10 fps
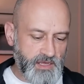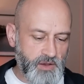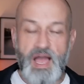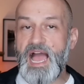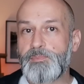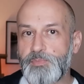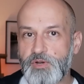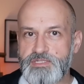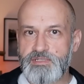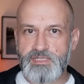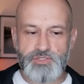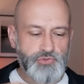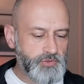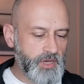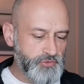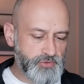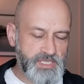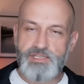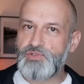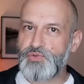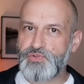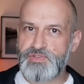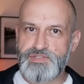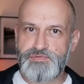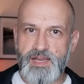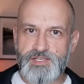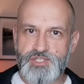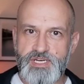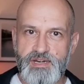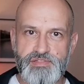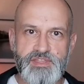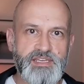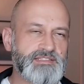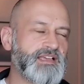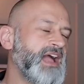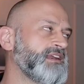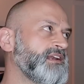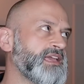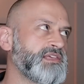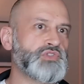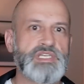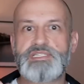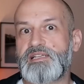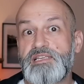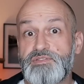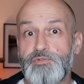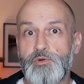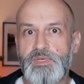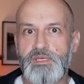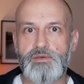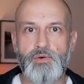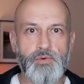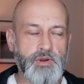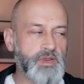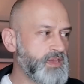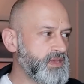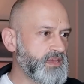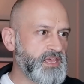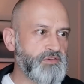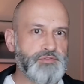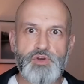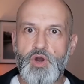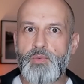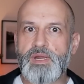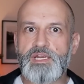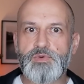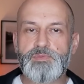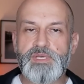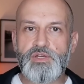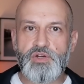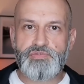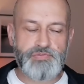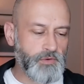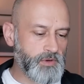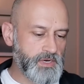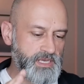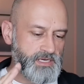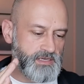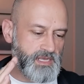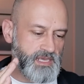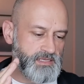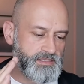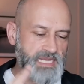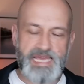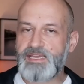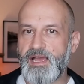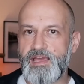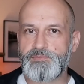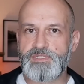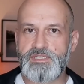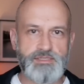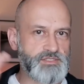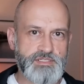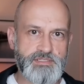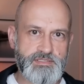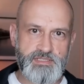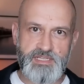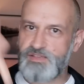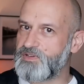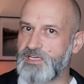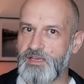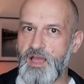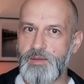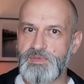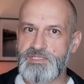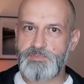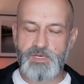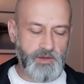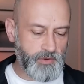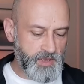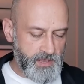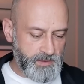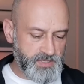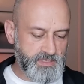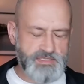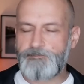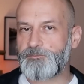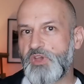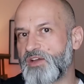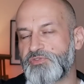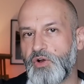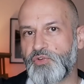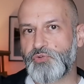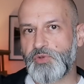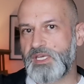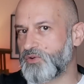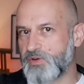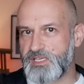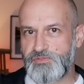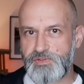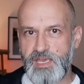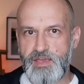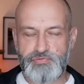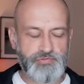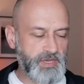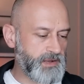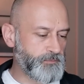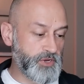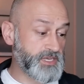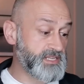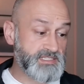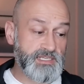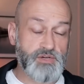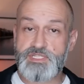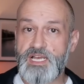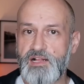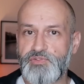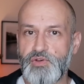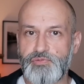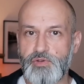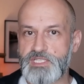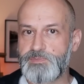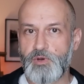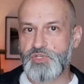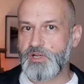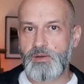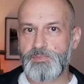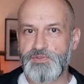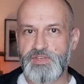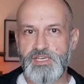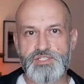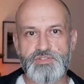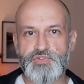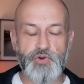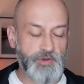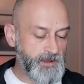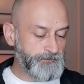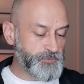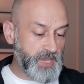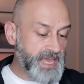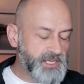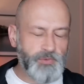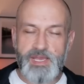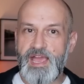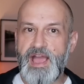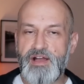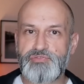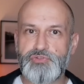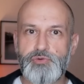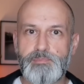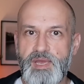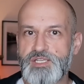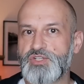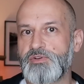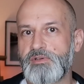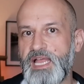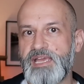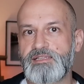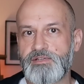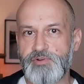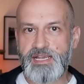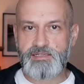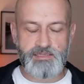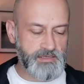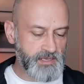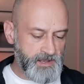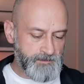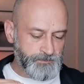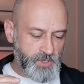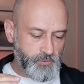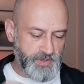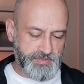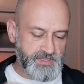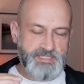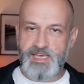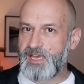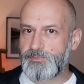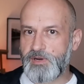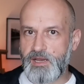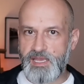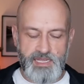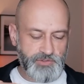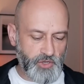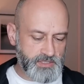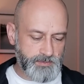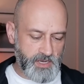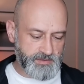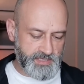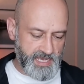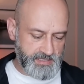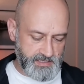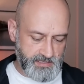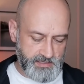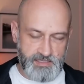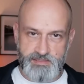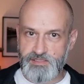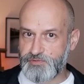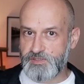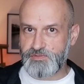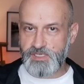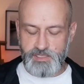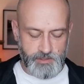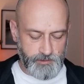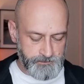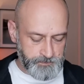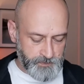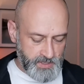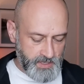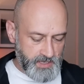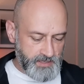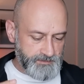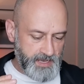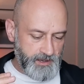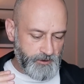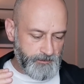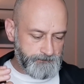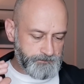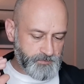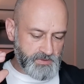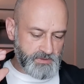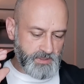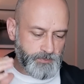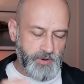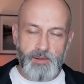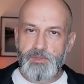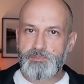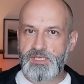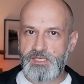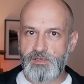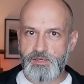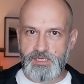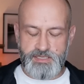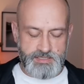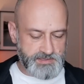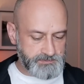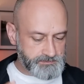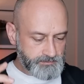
Now, I personally do not really use this function, and I think it's kind of like useless, at least for me. Or if you know what it would be good for in a Leica M-D, just leave it in the comments below, because you have no screen or EVF where you can see the results of your exposure compensation. So you anyway have to measure your light correctly with this camera, and I talked about that in a different video. Now, the problem here is